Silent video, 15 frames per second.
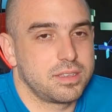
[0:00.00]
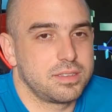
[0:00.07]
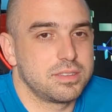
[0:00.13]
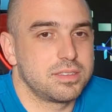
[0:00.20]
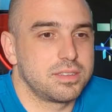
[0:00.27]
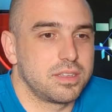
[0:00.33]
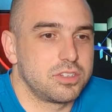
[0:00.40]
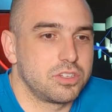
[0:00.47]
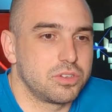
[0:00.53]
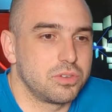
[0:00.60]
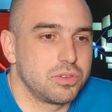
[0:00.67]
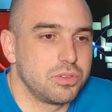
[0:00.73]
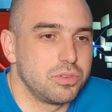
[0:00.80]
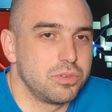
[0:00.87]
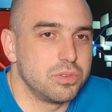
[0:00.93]
instead
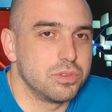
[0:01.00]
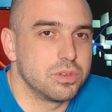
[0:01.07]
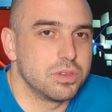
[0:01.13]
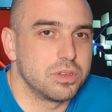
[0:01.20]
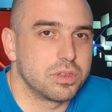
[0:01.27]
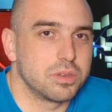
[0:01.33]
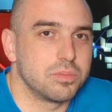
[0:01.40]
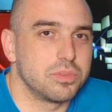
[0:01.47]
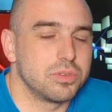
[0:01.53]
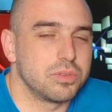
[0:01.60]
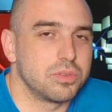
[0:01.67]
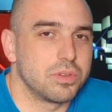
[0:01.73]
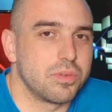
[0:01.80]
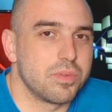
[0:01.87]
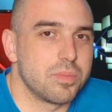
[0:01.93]
show you the
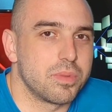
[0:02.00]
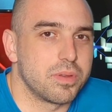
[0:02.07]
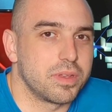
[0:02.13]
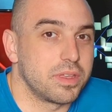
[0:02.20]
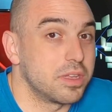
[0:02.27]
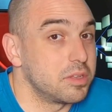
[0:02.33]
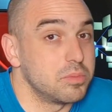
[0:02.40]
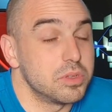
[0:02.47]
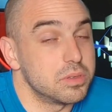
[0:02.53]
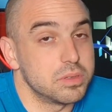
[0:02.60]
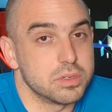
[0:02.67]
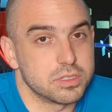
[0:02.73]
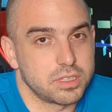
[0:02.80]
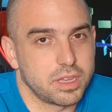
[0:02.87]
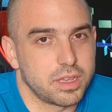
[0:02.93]
computer repair again,
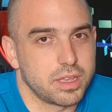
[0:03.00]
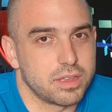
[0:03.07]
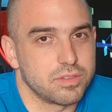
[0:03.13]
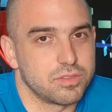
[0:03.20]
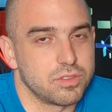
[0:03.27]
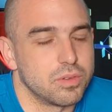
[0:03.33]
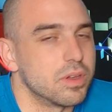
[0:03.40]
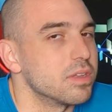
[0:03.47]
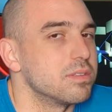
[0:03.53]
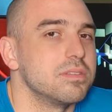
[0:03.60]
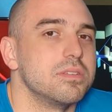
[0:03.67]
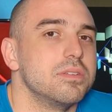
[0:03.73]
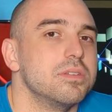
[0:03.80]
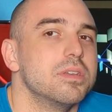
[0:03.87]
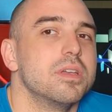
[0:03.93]
because I have no
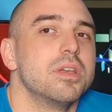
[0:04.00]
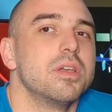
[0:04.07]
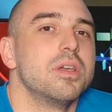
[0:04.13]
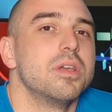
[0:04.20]
idea